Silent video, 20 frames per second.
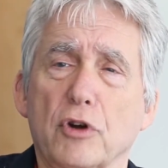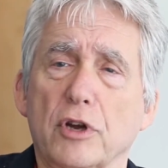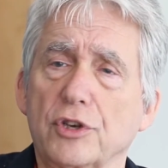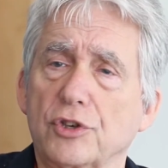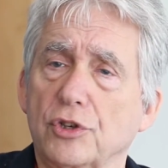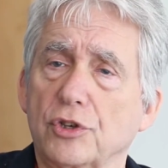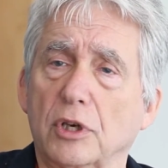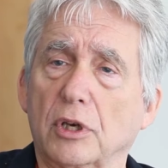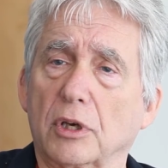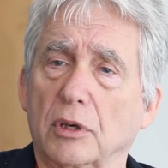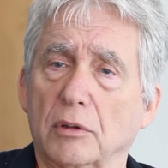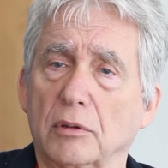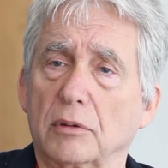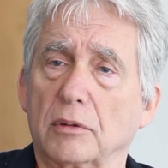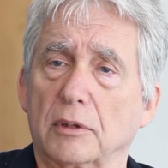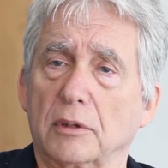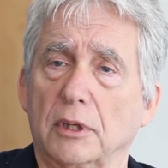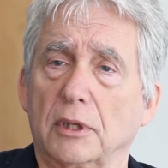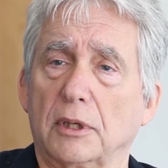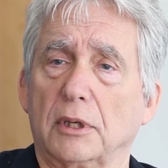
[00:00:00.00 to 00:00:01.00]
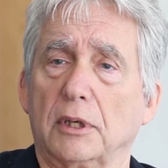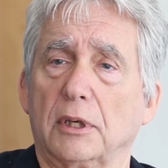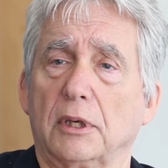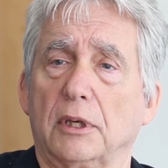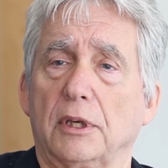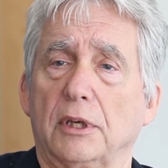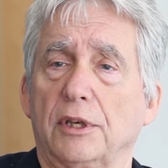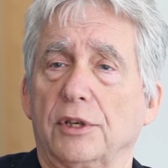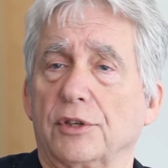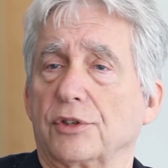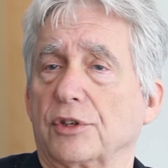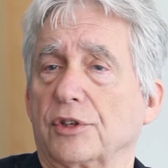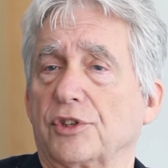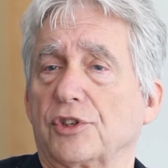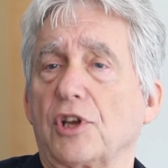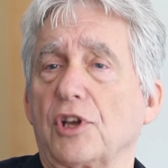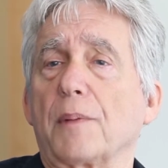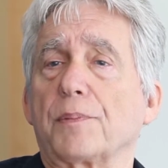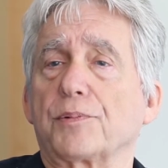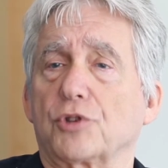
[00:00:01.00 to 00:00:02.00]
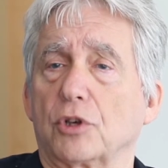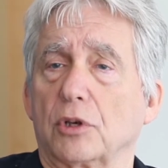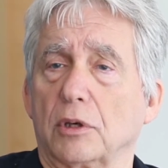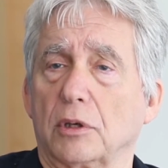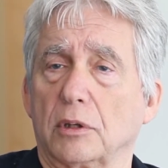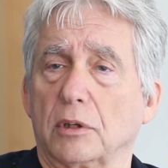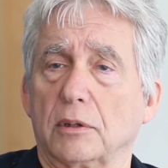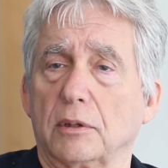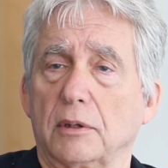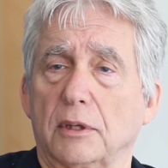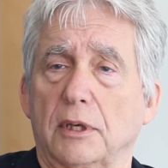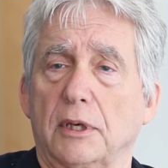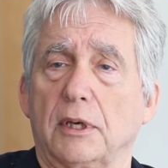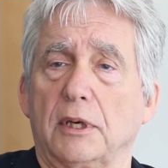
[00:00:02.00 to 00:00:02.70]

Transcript: ratio is exceptional.